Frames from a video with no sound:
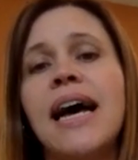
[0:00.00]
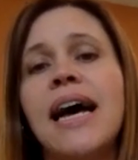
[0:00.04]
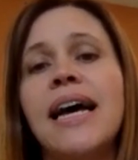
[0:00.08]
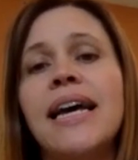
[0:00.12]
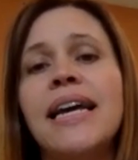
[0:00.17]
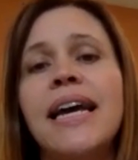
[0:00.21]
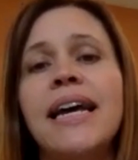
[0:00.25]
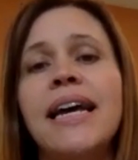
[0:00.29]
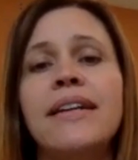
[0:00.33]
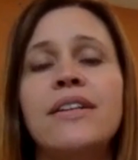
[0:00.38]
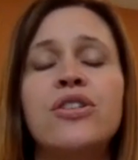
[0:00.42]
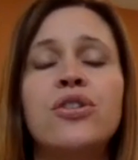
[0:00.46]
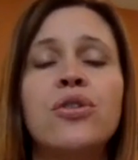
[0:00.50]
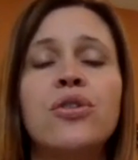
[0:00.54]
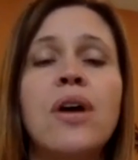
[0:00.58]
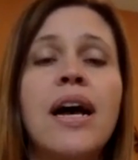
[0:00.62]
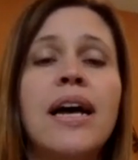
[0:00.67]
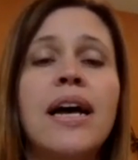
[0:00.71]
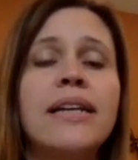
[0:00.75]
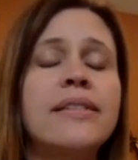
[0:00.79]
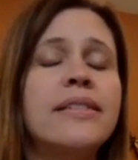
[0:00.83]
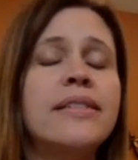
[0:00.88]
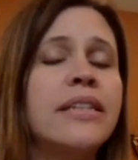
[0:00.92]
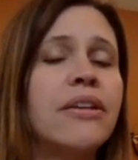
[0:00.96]
I had
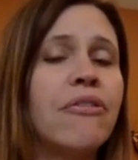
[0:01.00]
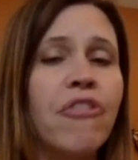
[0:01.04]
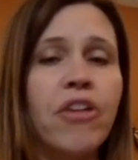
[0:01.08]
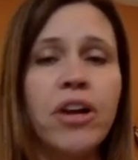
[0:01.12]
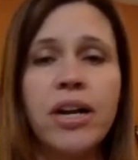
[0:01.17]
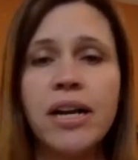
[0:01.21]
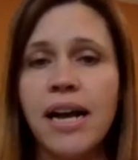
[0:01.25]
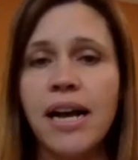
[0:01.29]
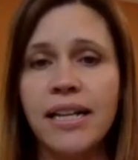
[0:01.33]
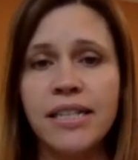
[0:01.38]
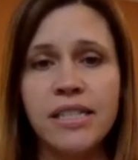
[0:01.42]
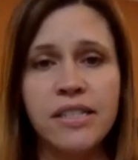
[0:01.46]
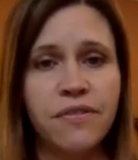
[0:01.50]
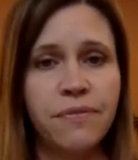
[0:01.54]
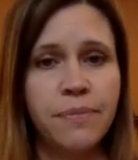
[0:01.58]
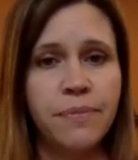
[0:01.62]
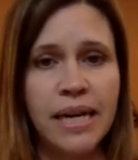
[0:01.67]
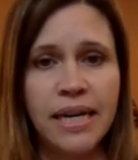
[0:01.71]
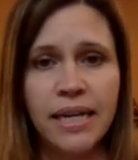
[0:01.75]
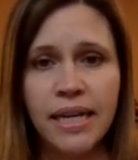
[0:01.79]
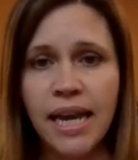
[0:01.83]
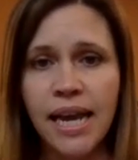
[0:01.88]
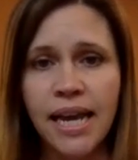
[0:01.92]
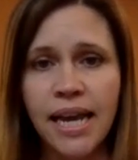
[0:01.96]
tried different kinds of
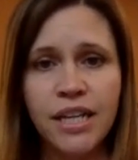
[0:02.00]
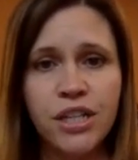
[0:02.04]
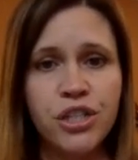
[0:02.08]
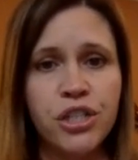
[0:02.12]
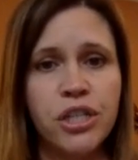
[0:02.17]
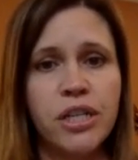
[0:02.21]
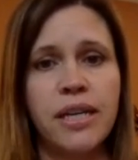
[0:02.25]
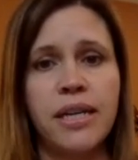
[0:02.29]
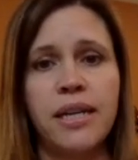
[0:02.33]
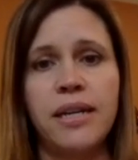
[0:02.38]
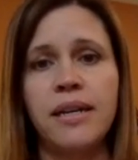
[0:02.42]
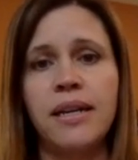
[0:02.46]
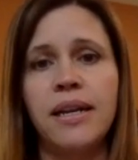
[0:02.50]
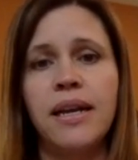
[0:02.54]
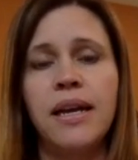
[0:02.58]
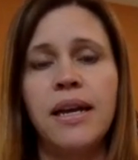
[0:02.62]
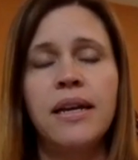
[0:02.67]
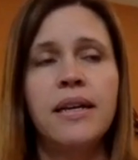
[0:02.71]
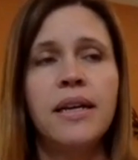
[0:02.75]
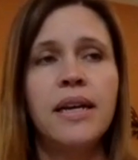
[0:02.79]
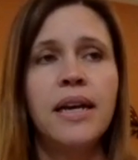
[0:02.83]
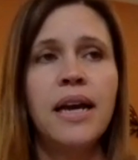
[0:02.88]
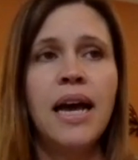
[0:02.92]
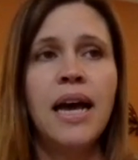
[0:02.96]
medication.
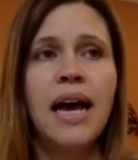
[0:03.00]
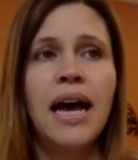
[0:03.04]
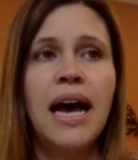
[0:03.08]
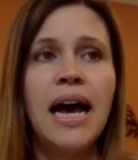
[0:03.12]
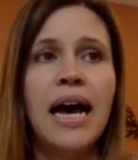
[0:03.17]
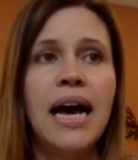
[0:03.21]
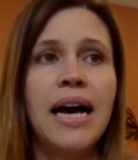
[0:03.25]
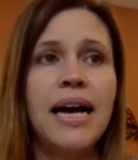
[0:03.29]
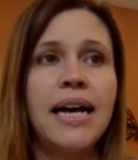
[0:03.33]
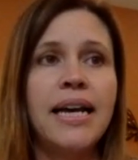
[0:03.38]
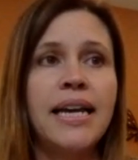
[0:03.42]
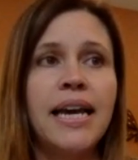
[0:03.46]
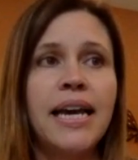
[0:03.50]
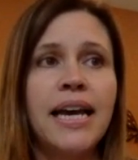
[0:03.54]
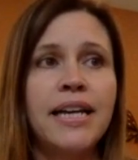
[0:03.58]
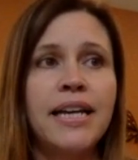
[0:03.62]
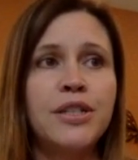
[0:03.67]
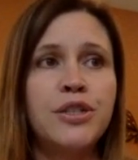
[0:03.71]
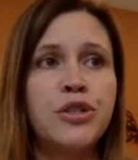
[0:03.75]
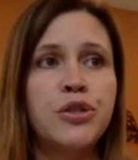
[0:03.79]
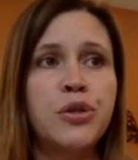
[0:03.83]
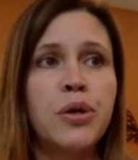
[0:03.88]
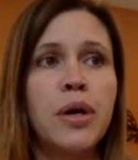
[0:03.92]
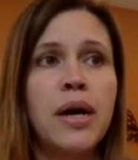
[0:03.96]
I had
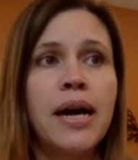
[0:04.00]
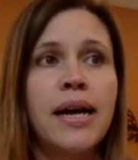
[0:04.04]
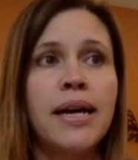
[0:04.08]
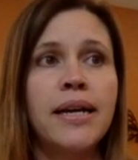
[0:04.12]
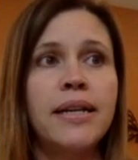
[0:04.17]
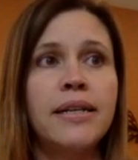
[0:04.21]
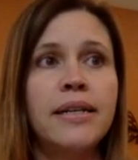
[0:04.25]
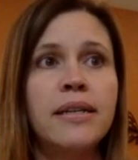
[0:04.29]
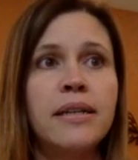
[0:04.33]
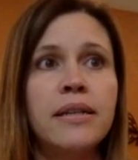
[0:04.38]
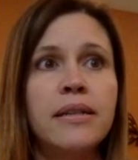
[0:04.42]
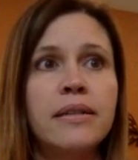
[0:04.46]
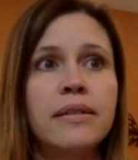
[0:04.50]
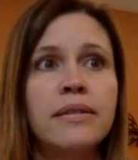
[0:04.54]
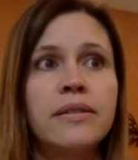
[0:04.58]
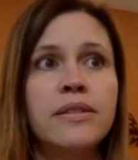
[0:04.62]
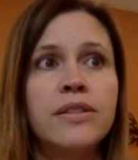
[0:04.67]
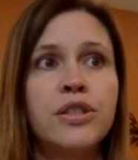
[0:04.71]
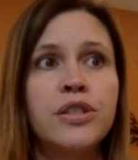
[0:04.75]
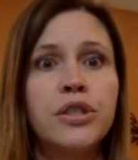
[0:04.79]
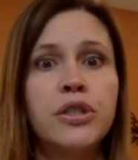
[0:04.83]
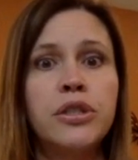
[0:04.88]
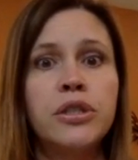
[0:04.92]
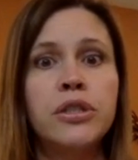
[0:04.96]
tried
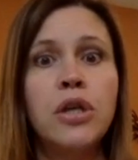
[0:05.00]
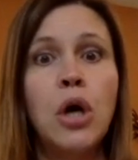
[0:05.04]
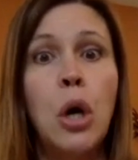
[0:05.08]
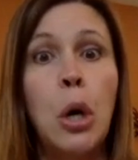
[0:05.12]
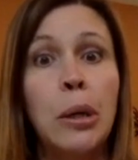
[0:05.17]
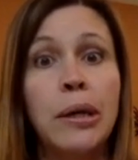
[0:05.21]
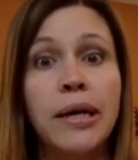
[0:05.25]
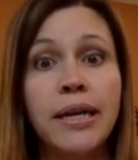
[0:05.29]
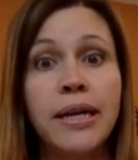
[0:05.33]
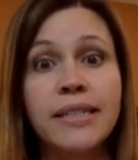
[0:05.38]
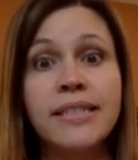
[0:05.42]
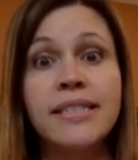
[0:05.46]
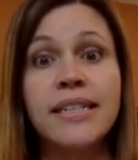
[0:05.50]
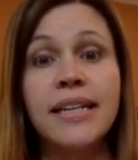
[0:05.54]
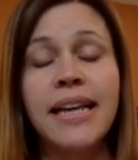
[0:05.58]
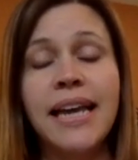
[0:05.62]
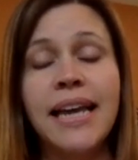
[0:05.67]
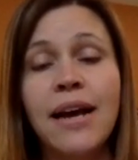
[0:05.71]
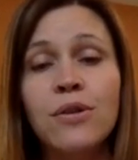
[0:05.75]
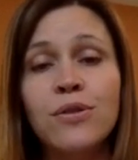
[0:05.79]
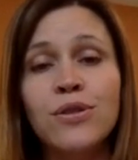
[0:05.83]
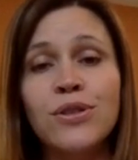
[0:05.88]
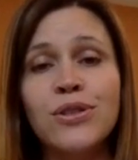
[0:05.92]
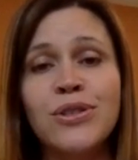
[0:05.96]
talking to
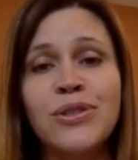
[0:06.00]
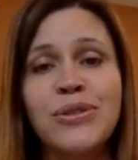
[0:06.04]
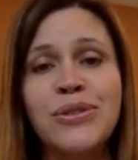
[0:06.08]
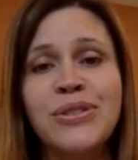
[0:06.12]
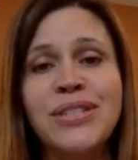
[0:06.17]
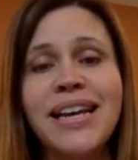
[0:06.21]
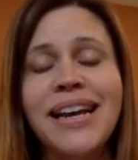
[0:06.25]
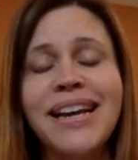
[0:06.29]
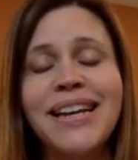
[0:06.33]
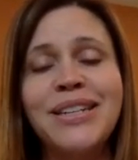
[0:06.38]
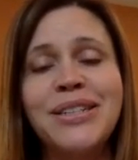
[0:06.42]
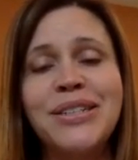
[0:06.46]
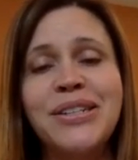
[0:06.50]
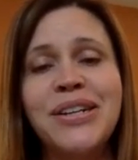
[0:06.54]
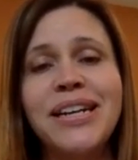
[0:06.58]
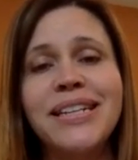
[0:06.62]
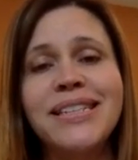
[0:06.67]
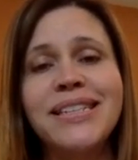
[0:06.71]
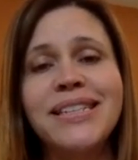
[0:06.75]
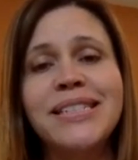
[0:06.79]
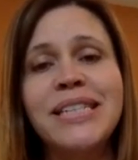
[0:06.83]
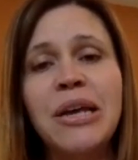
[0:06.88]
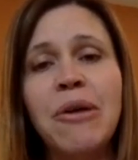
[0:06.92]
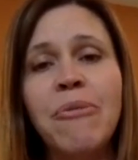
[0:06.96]
counselors. I had
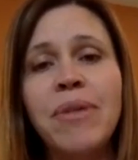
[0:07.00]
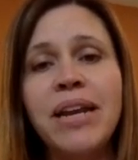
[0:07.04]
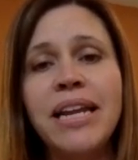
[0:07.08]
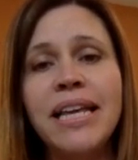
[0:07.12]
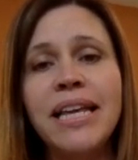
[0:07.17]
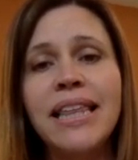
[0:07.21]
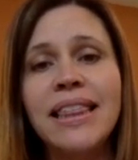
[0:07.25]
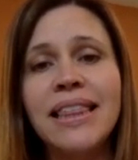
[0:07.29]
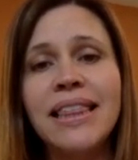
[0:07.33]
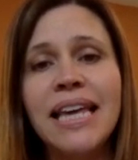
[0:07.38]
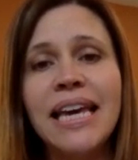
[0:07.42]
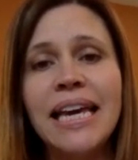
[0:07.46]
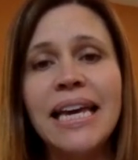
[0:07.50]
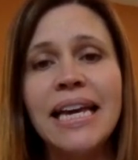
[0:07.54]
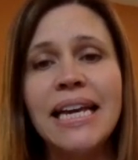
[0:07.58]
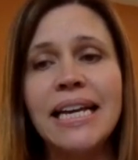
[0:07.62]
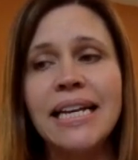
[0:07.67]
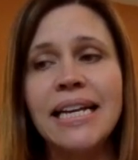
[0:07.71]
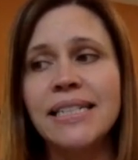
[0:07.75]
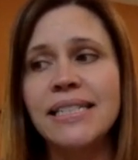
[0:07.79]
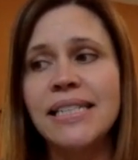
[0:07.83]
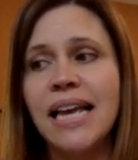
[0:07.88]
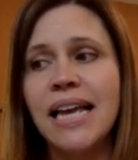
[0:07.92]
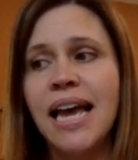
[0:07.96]
tried so many
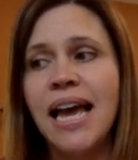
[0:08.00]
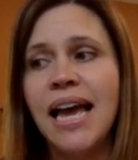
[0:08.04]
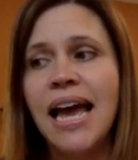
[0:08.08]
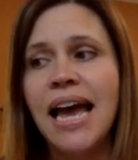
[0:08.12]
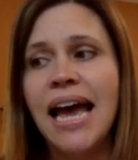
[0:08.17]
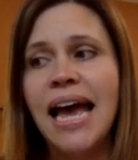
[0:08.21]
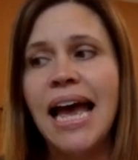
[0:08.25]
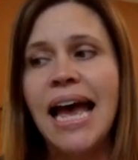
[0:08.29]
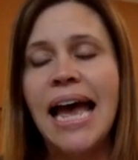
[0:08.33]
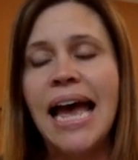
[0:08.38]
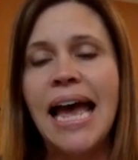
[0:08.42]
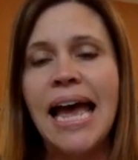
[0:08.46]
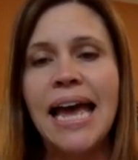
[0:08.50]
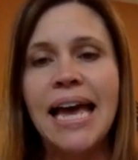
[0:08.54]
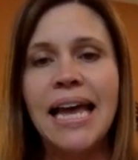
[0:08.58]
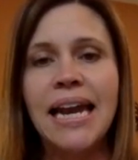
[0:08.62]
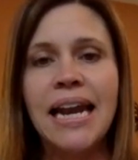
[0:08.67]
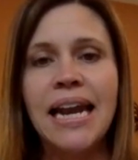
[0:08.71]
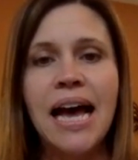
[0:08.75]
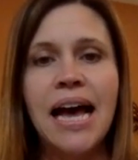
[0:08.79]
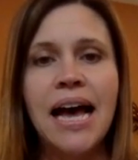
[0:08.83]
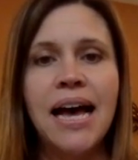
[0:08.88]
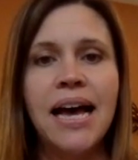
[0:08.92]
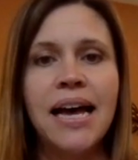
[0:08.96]
things, and
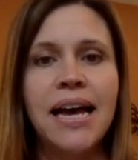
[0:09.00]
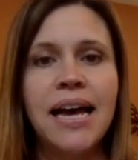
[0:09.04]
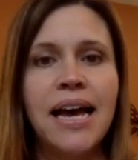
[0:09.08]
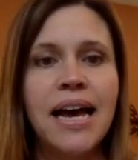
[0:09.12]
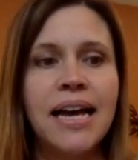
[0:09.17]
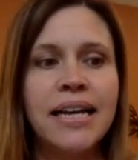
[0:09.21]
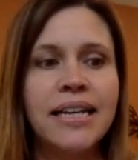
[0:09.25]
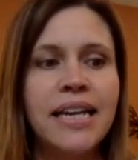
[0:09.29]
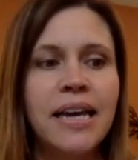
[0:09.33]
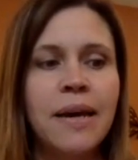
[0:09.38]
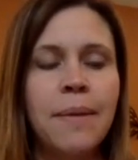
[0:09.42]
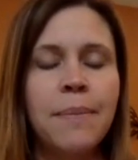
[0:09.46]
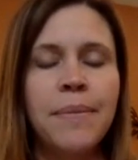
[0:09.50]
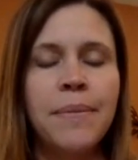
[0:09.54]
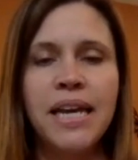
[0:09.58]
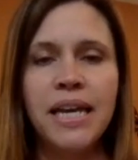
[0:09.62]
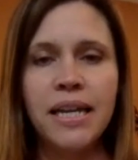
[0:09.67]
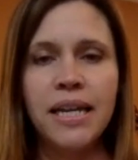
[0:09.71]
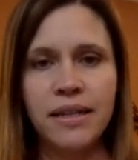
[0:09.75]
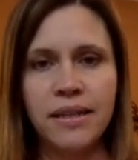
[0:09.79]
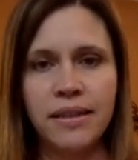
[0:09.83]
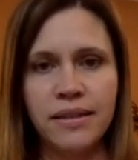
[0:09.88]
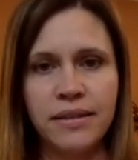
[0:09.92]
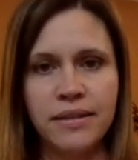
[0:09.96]
I kept
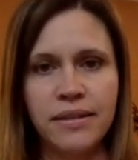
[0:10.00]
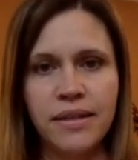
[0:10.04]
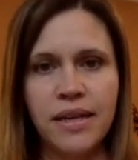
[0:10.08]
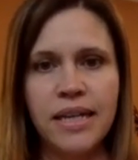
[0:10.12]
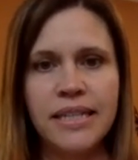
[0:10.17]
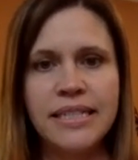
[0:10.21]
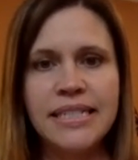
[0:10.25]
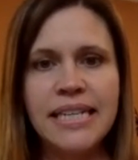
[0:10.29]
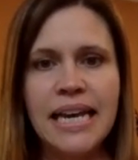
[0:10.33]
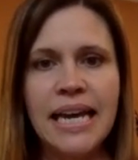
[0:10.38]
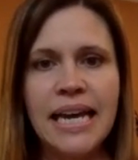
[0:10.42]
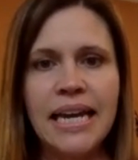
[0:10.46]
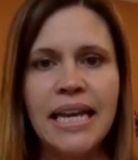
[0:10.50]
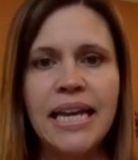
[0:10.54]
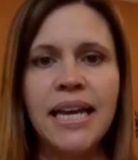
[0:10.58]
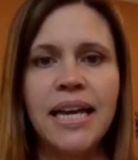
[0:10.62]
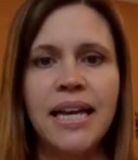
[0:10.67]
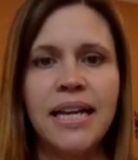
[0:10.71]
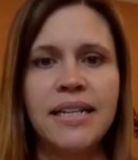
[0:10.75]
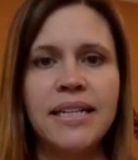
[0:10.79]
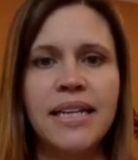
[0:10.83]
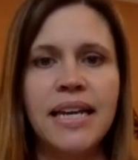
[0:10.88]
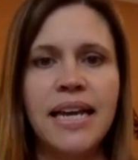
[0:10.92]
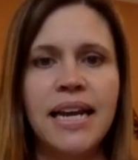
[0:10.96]
hitting a dead end.